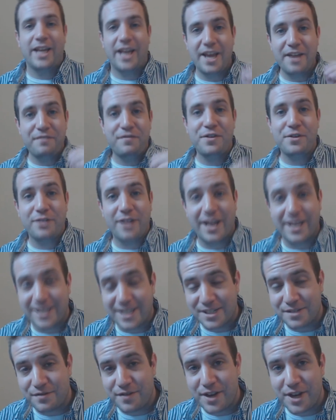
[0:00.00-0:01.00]
If you liked
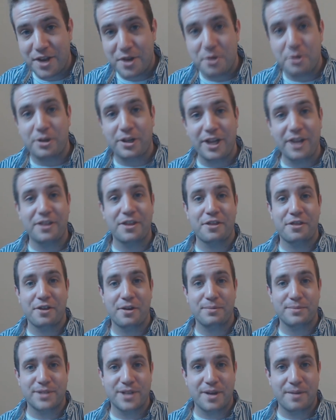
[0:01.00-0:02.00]
this video, click the
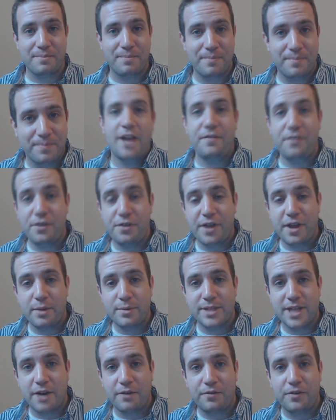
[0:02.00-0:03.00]
thumbs up. If you think it
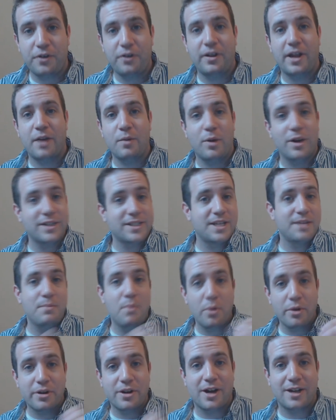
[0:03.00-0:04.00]
was helpful and want to see
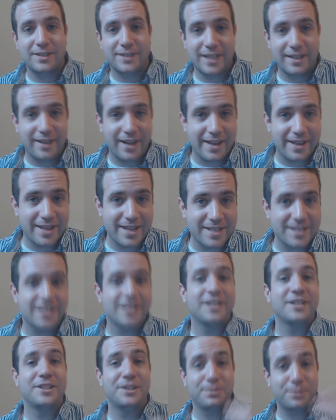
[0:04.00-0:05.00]
more content like this,
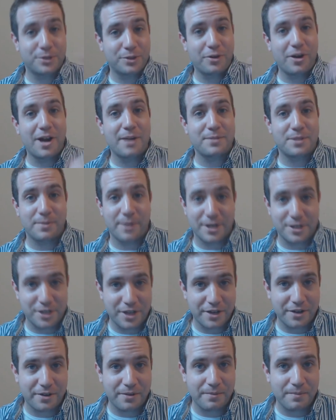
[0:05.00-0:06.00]
subscribe to my
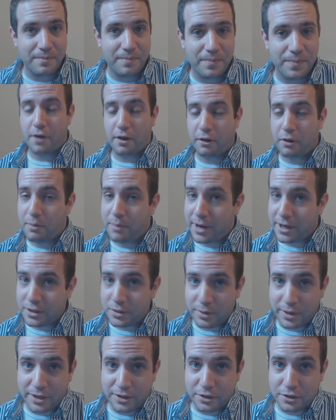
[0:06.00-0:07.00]
channel, follow my
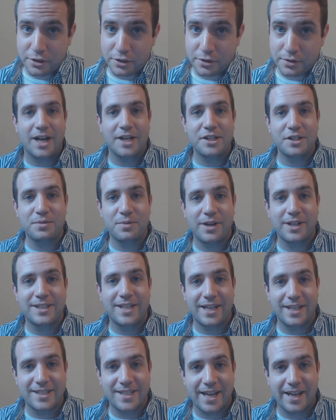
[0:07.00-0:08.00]
Twitch. I just want to
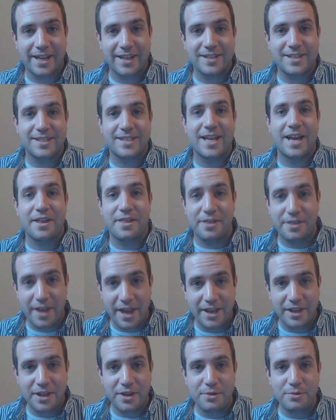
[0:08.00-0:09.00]
take a second to say
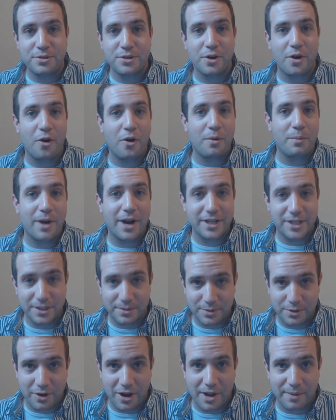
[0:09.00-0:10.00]
thank you to all my
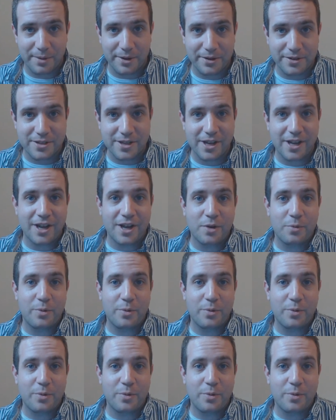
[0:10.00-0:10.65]
subscribers.